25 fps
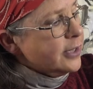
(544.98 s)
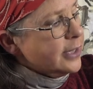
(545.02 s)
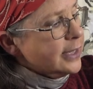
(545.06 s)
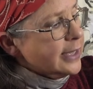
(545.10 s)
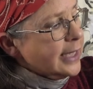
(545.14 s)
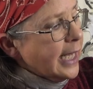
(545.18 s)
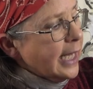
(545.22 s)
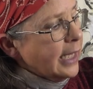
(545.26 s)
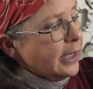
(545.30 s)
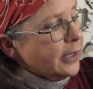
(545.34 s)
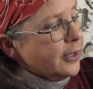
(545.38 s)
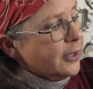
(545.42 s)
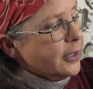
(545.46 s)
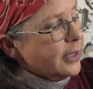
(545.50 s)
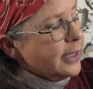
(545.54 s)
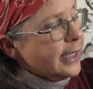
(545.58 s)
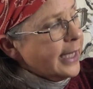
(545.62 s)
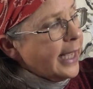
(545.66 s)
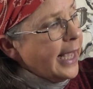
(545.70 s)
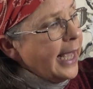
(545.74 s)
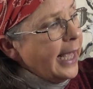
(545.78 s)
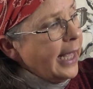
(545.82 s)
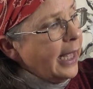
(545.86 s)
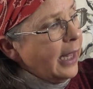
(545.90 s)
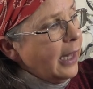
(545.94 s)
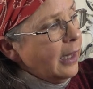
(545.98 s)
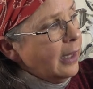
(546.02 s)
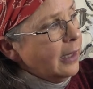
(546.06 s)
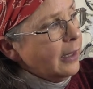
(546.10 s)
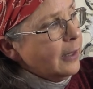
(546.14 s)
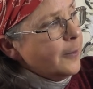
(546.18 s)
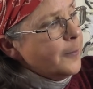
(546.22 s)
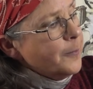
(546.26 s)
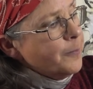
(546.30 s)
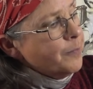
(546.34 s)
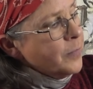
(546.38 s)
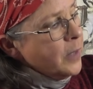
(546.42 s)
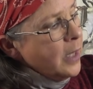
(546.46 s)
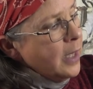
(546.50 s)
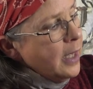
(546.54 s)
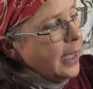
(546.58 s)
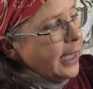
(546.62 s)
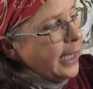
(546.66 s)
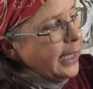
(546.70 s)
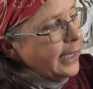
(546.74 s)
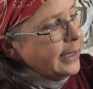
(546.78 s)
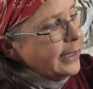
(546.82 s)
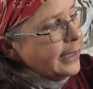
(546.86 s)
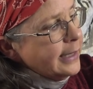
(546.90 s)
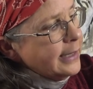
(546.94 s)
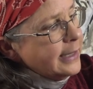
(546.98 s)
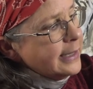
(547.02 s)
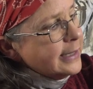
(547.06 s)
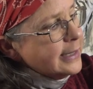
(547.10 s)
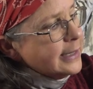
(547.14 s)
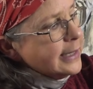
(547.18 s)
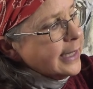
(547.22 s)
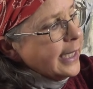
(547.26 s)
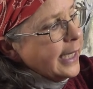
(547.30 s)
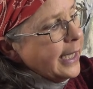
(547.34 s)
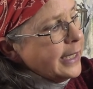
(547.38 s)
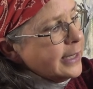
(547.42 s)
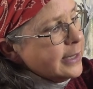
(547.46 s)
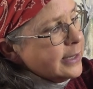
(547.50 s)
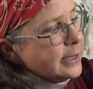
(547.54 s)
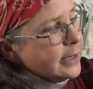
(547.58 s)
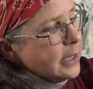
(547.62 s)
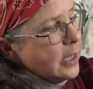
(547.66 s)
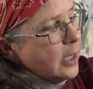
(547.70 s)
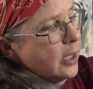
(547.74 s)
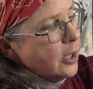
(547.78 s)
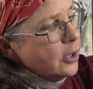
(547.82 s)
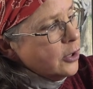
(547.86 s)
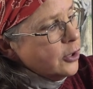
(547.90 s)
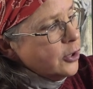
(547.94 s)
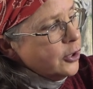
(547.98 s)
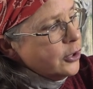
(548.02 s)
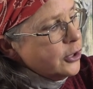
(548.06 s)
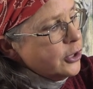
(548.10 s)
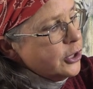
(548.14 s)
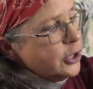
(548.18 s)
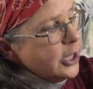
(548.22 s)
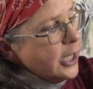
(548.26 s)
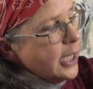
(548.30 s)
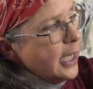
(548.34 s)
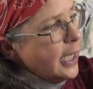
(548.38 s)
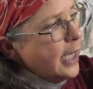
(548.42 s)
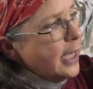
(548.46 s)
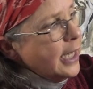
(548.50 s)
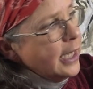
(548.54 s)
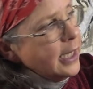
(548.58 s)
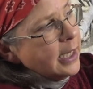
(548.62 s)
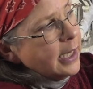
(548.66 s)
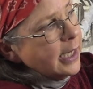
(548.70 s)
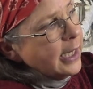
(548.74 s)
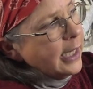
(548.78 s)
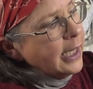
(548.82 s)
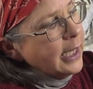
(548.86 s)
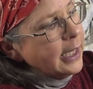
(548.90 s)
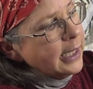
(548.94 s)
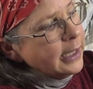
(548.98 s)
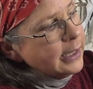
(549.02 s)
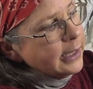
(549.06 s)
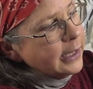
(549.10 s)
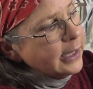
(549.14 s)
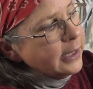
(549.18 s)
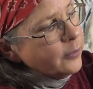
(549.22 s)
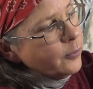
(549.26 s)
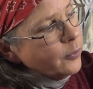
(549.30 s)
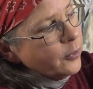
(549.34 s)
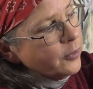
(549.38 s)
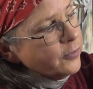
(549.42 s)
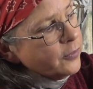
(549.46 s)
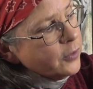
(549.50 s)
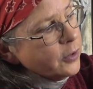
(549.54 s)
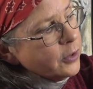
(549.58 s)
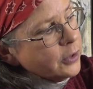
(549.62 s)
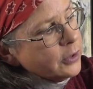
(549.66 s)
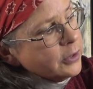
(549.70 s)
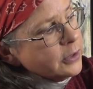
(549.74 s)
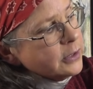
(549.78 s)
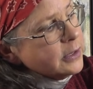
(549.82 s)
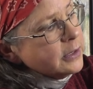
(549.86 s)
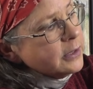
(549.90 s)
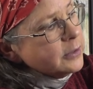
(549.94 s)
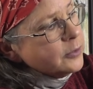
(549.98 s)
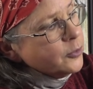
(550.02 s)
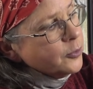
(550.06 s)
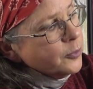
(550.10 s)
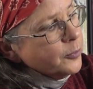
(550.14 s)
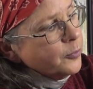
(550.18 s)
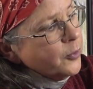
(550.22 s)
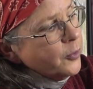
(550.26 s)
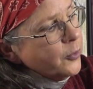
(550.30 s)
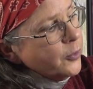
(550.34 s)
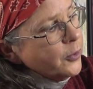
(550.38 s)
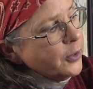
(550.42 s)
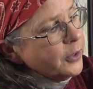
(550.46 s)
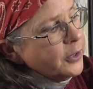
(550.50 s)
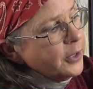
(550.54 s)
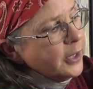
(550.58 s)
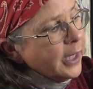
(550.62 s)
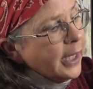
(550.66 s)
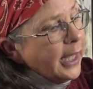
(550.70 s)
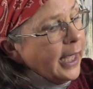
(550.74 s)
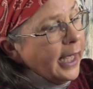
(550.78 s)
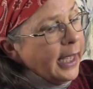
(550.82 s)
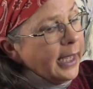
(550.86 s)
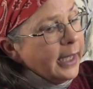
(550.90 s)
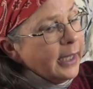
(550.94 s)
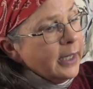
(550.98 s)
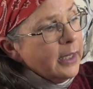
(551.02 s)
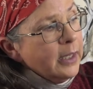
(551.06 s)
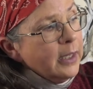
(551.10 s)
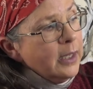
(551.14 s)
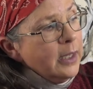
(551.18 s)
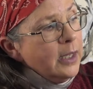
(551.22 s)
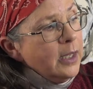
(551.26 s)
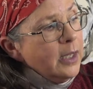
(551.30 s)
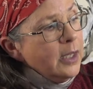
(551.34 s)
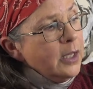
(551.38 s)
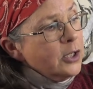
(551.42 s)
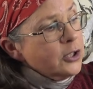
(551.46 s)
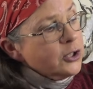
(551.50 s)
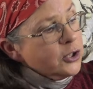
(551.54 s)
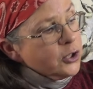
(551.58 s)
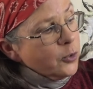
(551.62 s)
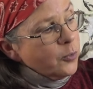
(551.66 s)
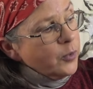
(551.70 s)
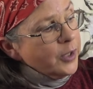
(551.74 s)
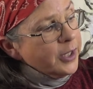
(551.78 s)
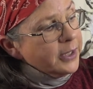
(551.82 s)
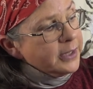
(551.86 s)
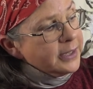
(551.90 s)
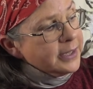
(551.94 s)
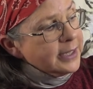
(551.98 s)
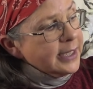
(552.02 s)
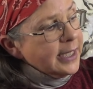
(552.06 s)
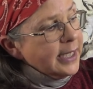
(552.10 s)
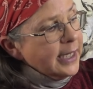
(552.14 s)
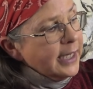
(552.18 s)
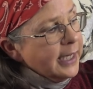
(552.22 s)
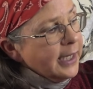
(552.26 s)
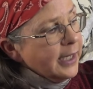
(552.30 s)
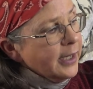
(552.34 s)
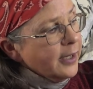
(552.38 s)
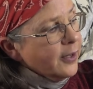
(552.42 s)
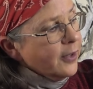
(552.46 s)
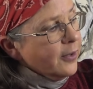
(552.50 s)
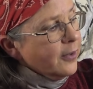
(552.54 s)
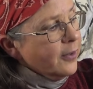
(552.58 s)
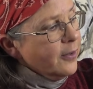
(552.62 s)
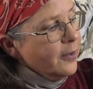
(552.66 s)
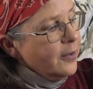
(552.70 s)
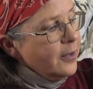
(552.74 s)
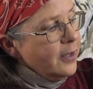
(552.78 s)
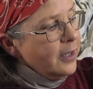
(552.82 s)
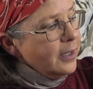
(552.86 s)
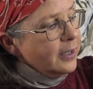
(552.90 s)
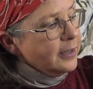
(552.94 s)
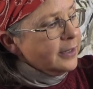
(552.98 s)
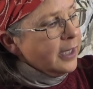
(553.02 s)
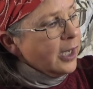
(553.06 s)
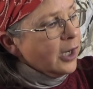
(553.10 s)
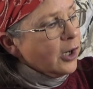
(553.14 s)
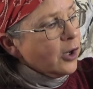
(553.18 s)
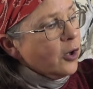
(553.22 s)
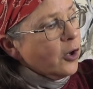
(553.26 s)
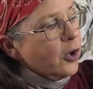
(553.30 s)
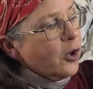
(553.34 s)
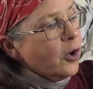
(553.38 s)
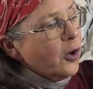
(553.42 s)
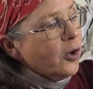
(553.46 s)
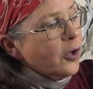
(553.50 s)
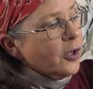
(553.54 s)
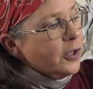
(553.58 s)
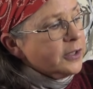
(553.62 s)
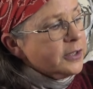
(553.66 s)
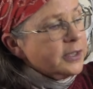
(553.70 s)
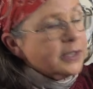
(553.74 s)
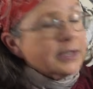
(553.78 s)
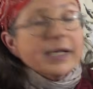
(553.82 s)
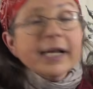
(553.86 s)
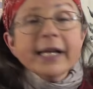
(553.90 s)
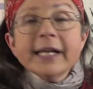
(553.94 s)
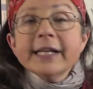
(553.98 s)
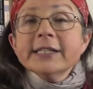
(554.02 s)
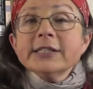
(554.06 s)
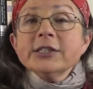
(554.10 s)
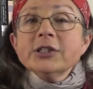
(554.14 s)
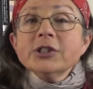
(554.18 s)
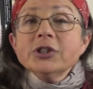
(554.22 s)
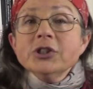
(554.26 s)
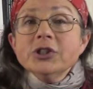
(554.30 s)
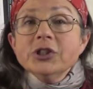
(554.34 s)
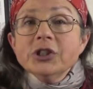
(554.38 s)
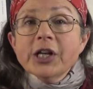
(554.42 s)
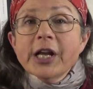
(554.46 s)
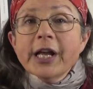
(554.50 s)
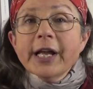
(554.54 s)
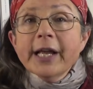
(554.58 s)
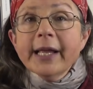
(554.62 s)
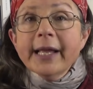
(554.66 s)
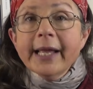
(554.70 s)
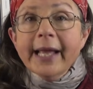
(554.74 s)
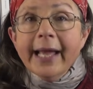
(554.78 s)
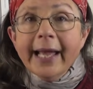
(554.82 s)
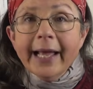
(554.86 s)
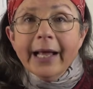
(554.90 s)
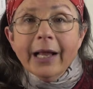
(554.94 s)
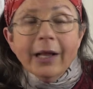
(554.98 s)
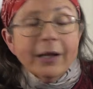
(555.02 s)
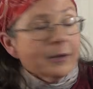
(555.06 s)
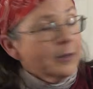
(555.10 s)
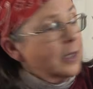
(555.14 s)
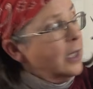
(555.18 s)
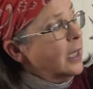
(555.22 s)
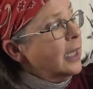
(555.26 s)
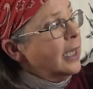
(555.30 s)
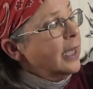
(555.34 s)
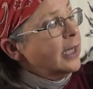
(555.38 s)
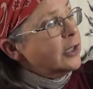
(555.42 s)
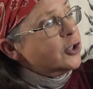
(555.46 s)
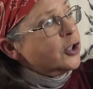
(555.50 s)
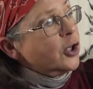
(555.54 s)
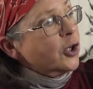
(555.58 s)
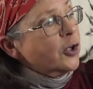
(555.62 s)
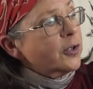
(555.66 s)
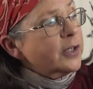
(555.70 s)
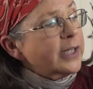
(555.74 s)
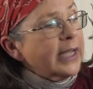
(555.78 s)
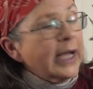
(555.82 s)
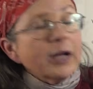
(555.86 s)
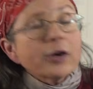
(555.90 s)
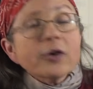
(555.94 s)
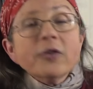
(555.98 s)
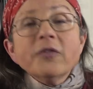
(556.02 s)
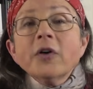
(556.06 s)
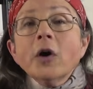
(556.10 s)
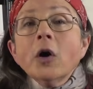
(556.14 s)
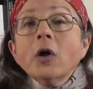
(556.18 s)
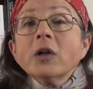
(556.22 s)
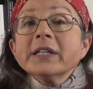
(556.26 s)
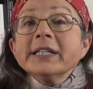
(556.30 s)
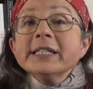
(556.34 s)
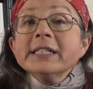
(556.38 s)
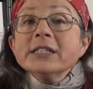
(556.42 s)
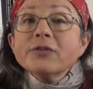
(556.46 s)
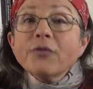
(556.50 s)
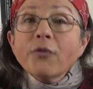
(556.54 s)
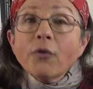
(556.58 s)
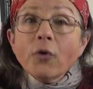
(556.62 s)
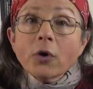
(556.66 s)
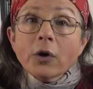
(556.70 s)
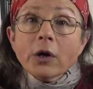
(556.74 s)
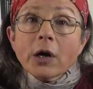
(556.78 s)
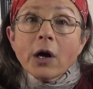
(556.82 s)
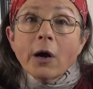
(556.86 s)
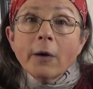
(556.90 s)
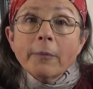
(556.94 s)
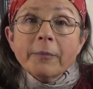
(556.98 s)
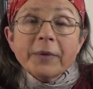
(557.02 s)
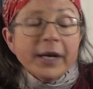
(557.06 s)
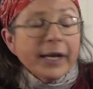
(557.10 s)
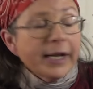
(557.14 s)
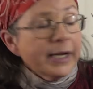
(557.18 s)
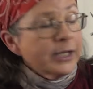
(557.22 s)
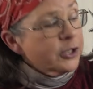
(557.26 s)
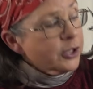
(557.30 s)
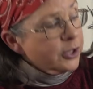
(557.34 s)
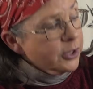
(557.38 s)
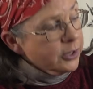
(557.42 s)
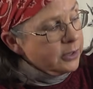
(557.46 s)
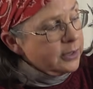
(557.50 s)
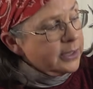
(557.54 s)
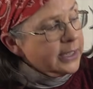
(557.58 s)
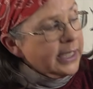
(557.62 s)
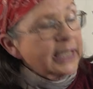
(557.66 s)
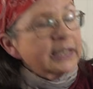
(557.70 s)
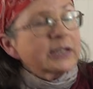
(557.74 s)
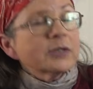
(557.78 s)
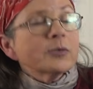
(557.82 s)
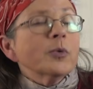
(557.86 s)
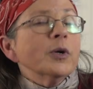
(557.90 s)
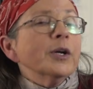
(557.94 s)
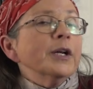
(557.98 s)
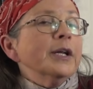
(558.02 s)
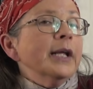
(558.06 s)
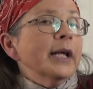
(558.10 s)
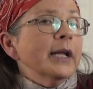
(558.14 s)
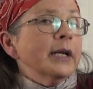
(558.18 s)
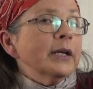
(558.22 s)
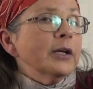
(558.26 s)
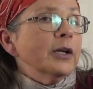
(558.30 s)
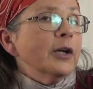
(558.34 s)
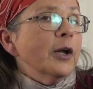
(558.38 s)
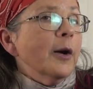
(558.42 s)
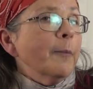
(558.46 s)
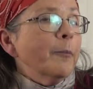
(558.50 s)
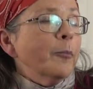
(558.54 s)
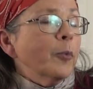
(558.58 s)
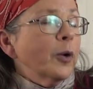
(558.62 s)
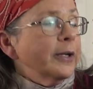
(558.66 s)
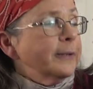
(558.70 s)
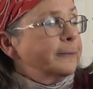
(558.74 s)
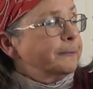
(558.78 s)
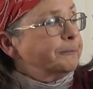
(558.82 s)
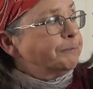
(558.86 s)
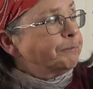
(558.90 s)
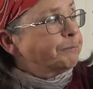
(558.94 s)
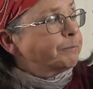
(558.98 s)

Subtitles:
stallion the L, and in this case, the J, and it would have contributed the K. So we can see here that our horse is JL. Turned out of all these four combinations, that's what he ended up with.